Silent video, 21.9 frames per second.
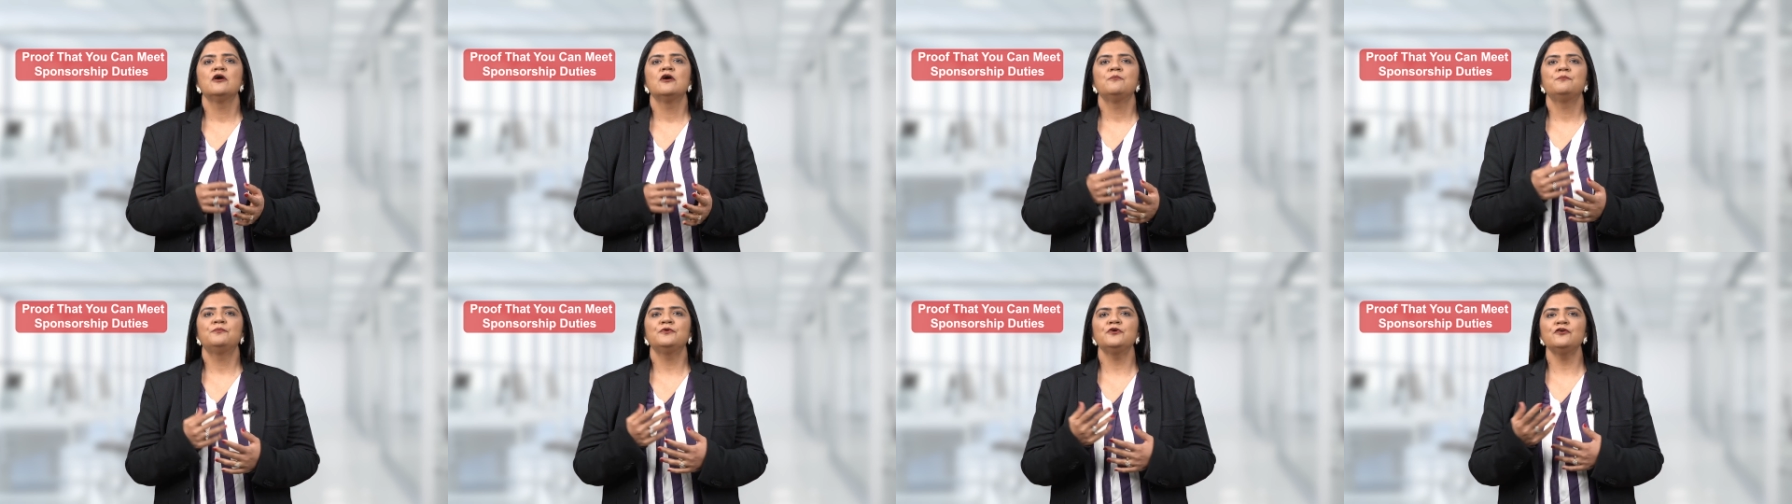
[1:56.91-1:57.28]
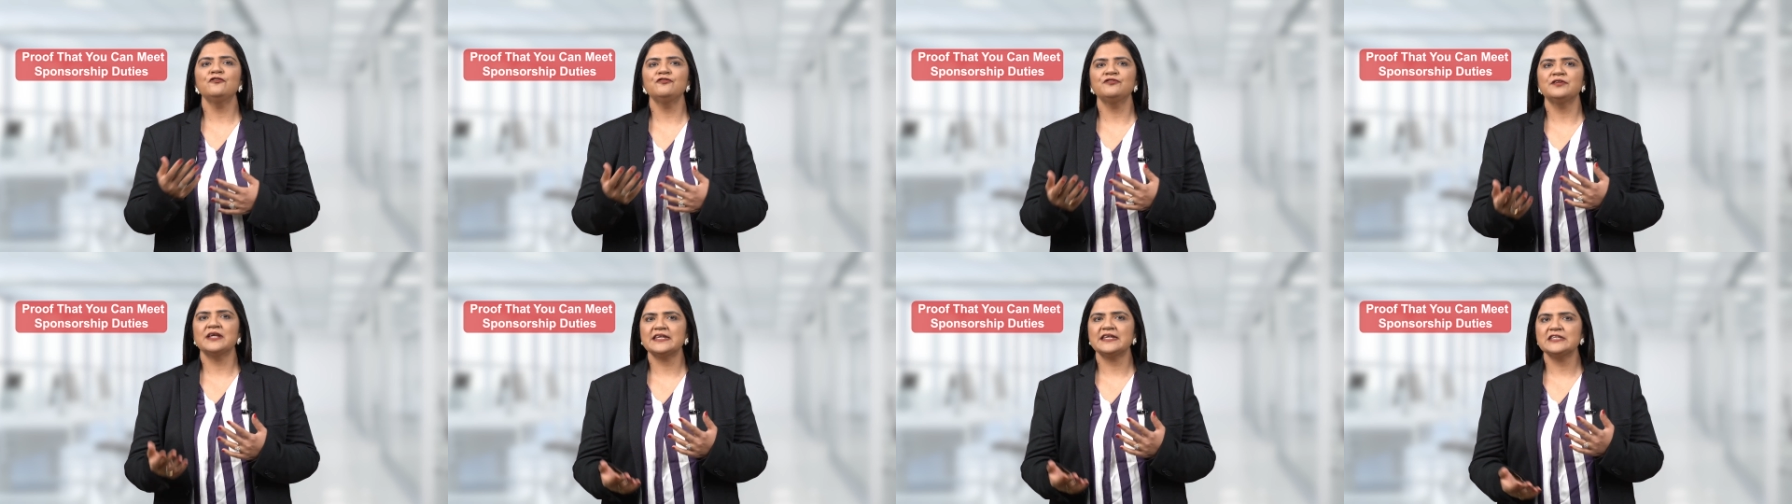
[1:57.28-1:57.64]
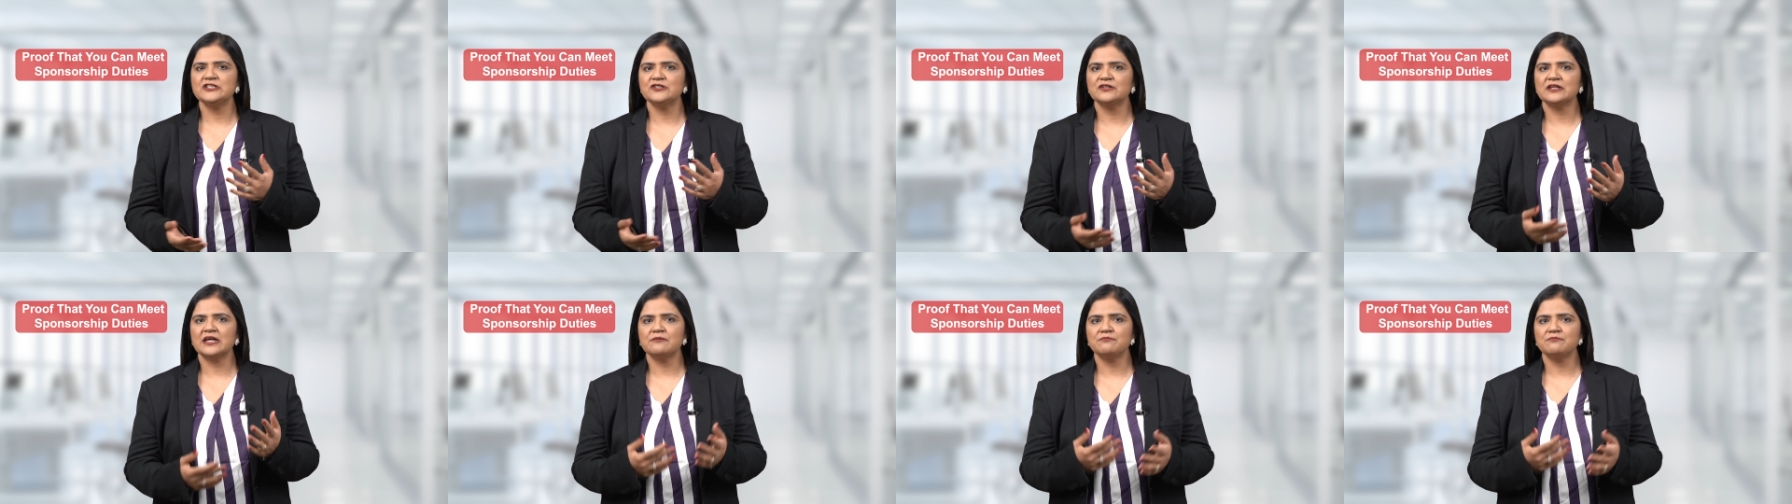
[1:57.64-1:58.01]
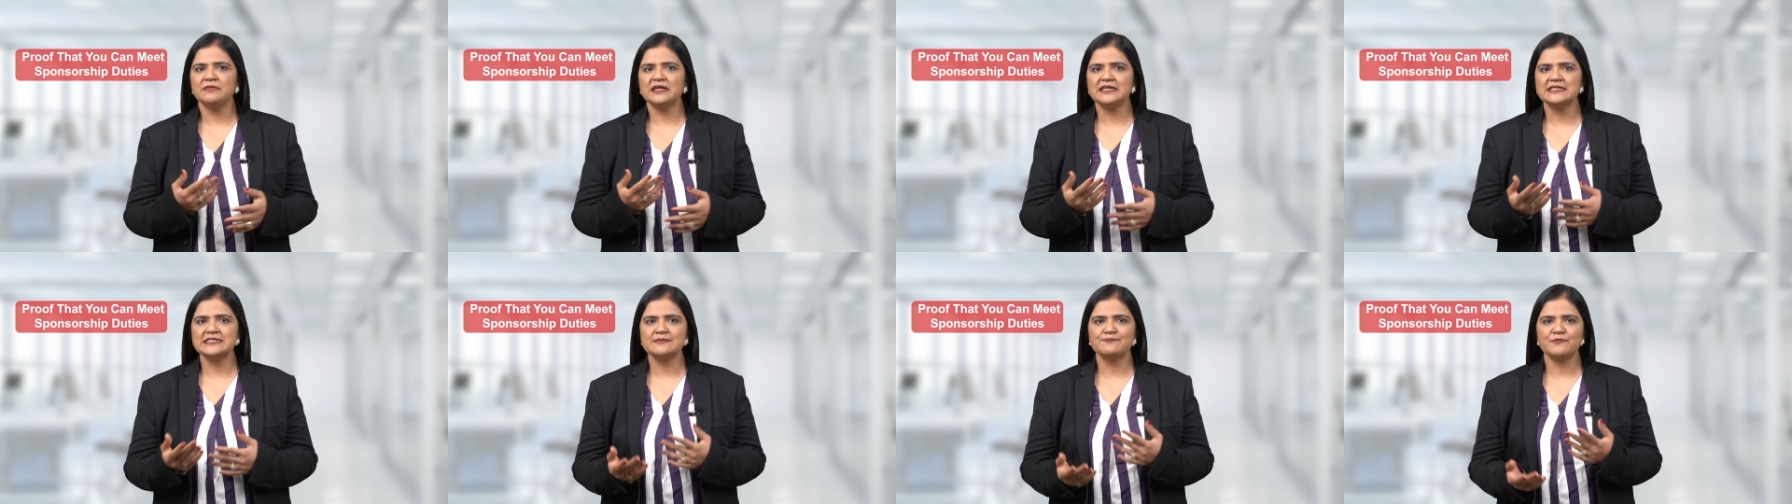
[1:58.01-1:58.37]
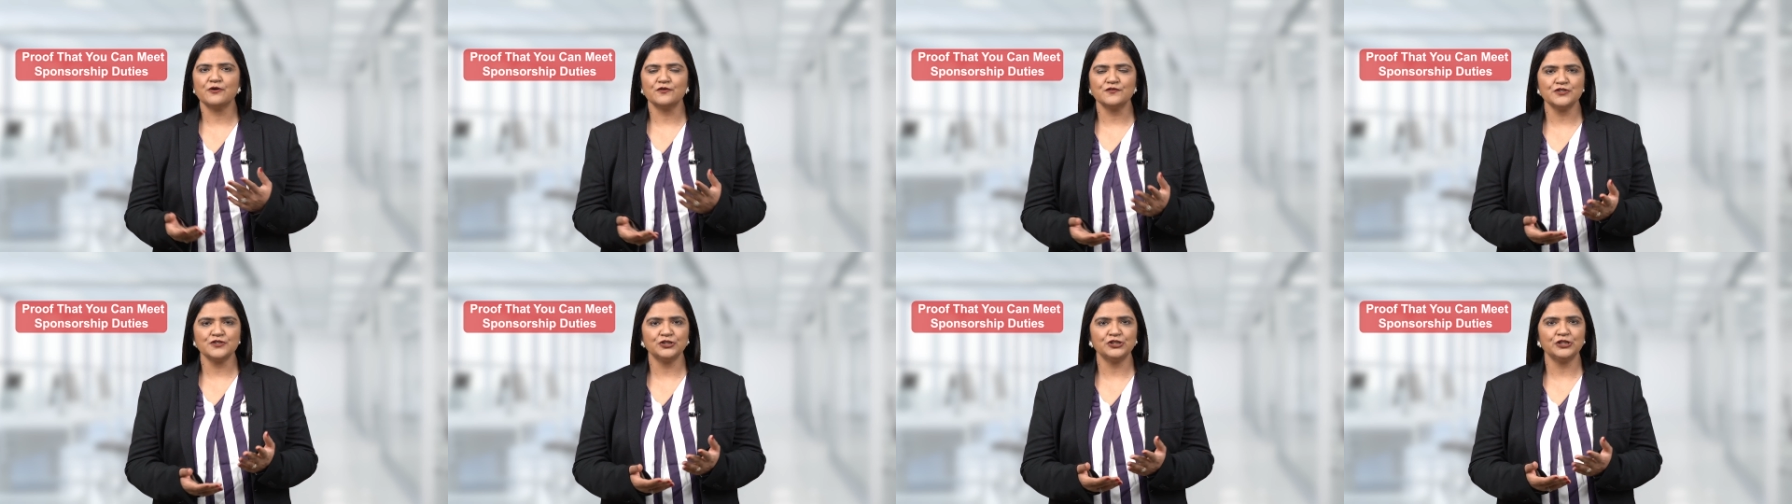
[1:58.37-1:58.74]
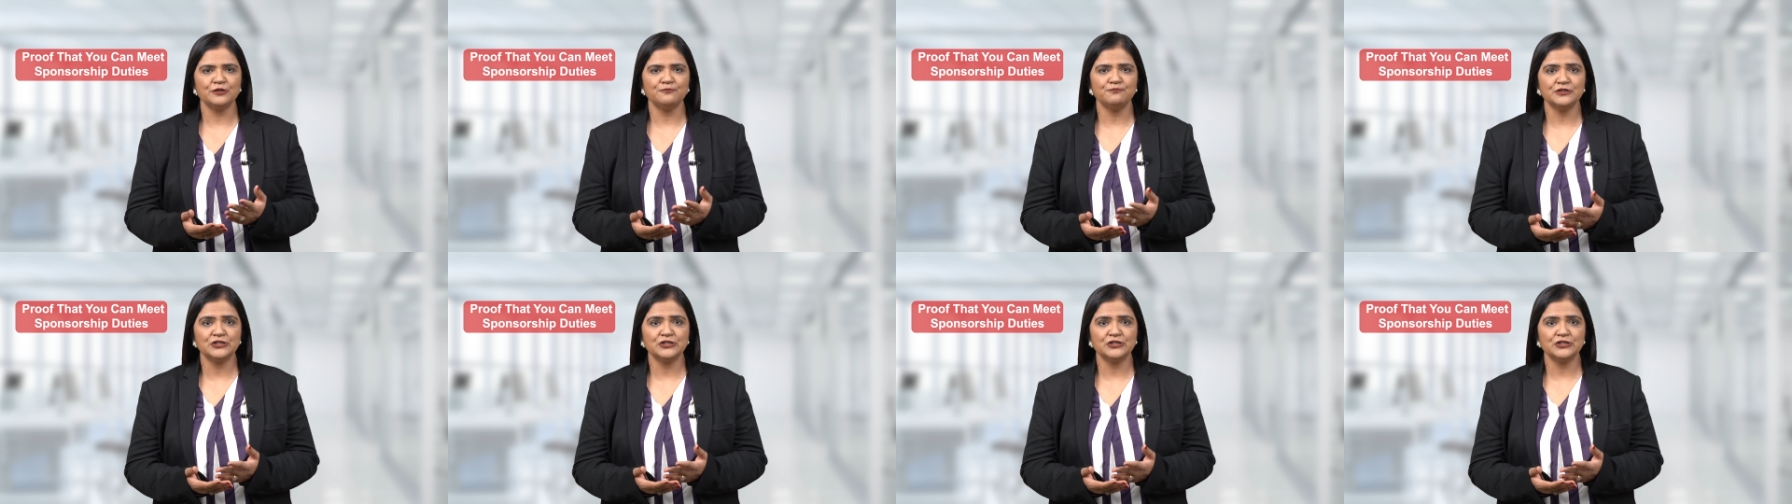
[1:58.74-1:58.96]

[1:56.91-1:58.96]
proof that you can meet sponsorship